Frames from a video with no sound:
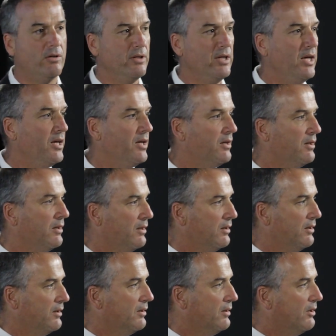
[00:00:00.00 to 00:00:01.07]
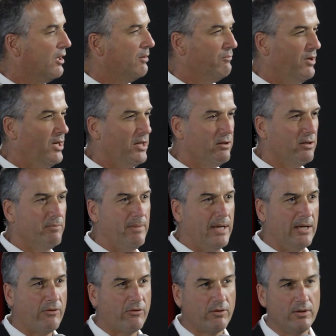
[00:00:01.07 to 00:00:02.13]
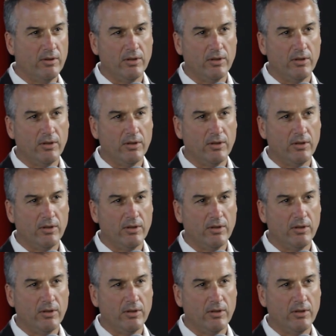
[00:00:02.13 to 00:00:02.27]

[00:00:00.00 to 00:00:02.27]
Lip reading: year. I'm really good at maths.